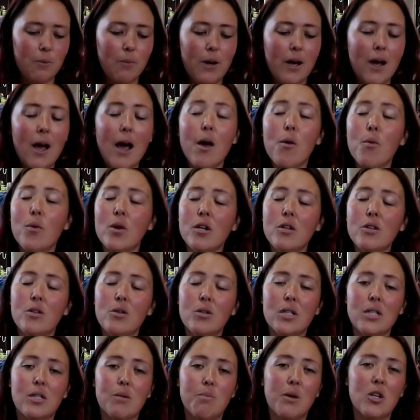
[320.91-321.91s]
but I want to
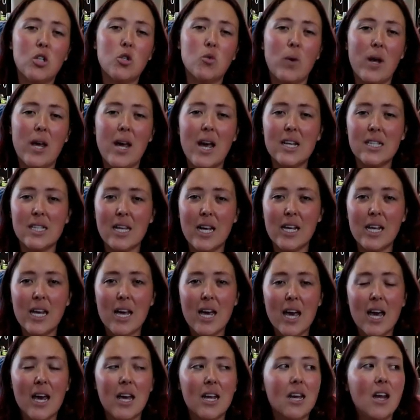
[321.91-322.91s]
lose as much weight as I
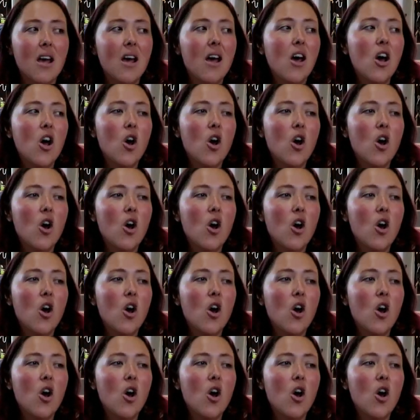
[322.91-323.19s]
can